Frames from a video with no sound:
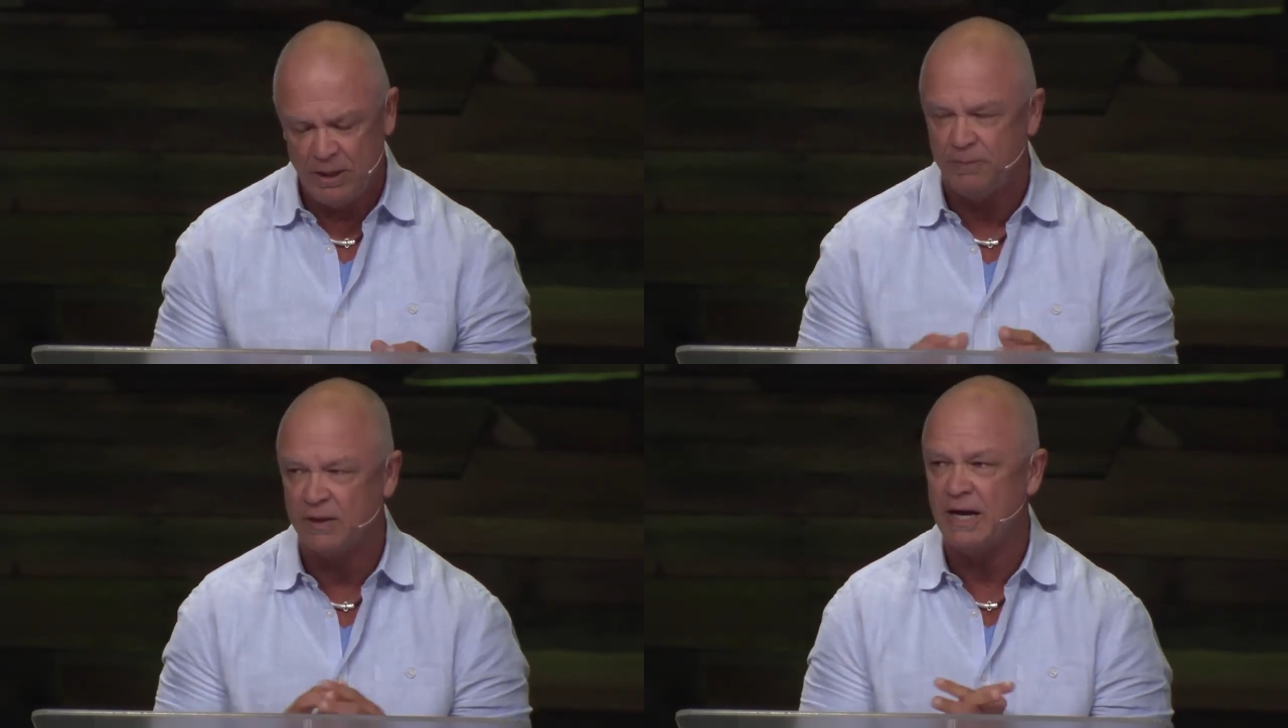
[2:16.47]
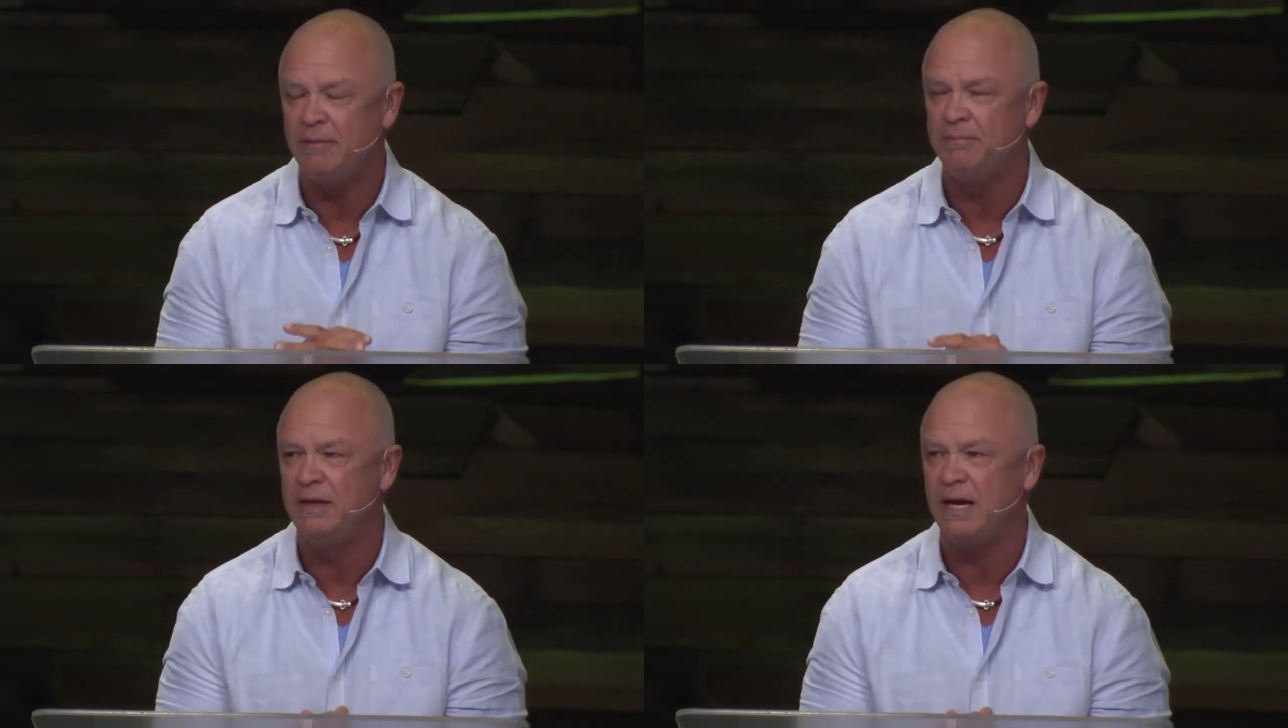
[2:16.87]
people
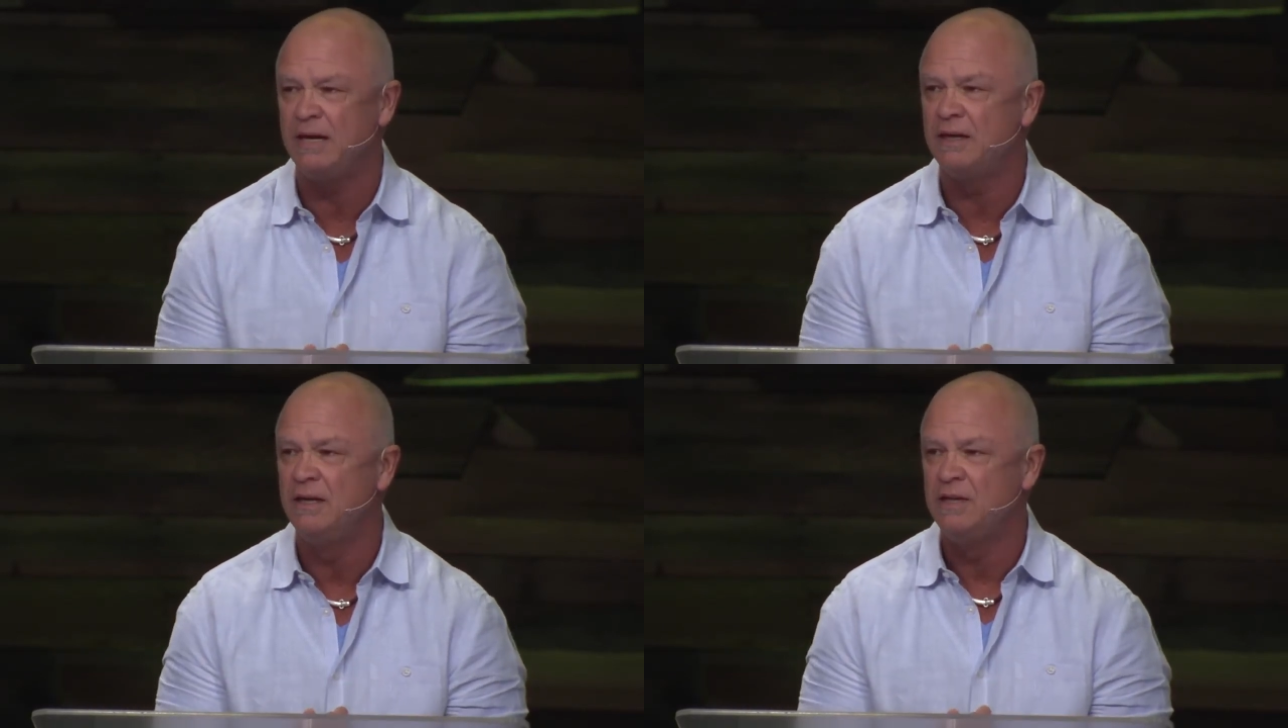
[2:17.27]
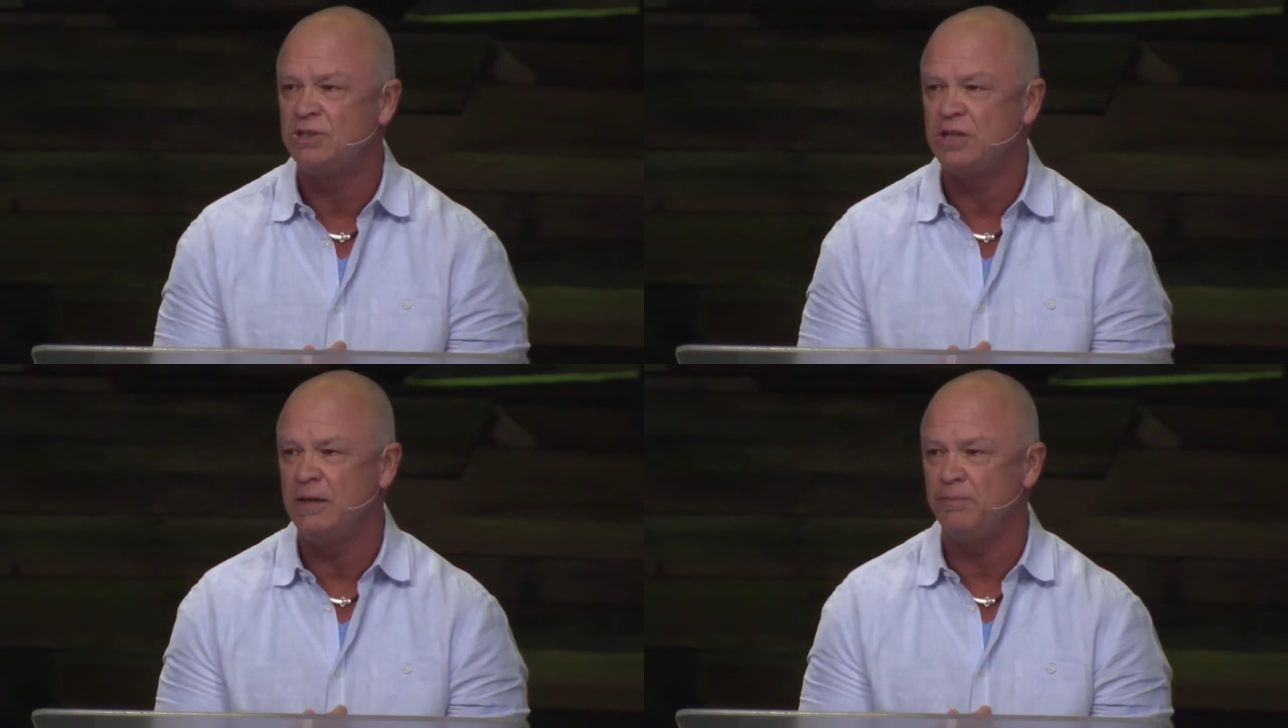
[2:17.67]
got bent out of
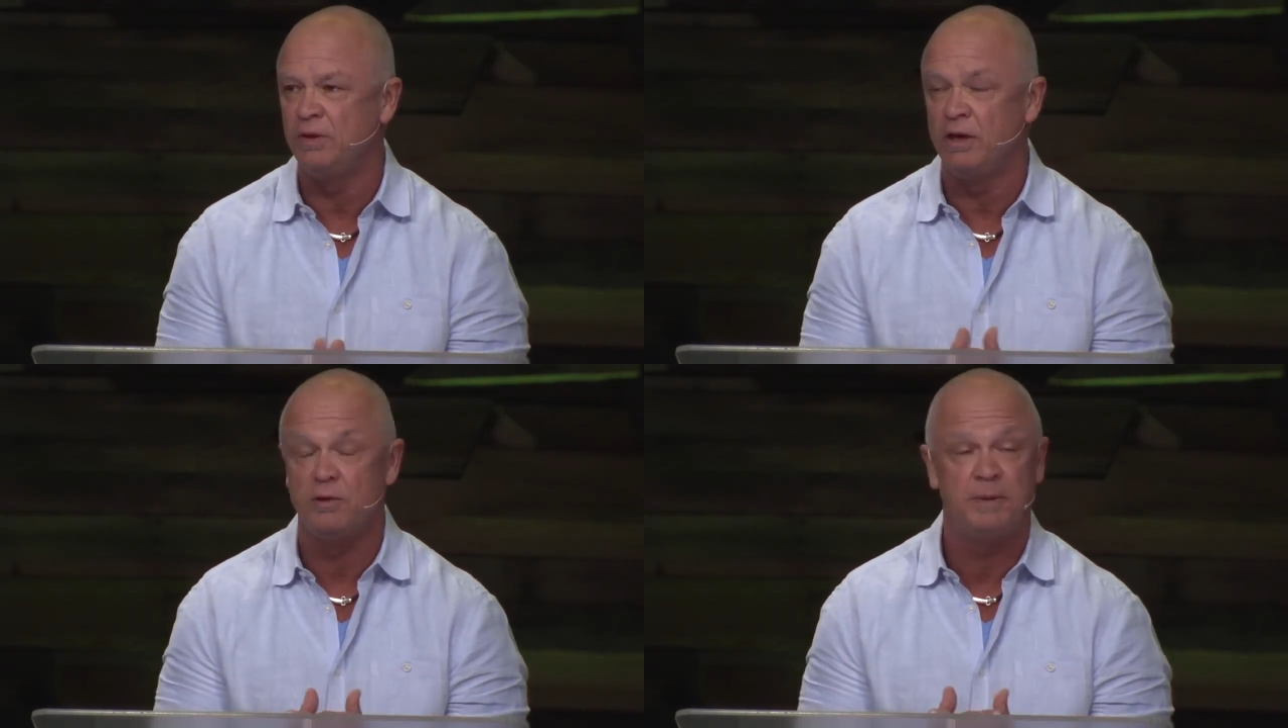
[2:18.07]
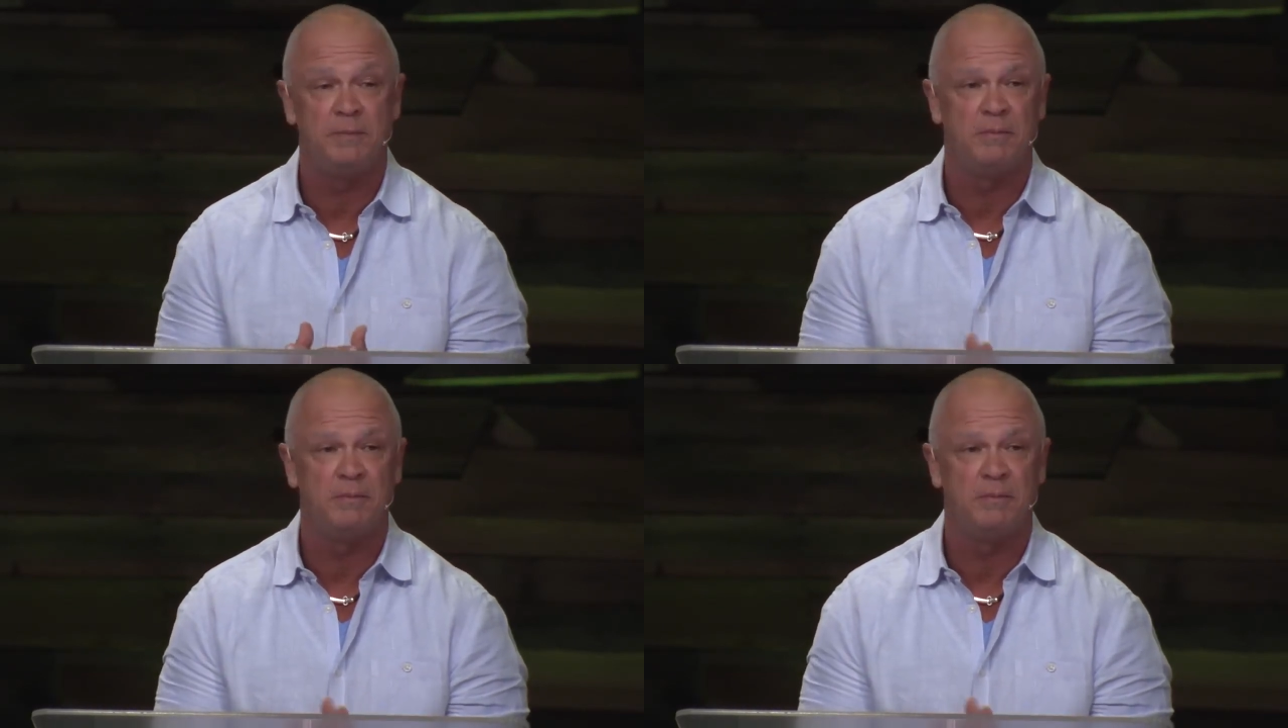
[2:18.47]
shape with other people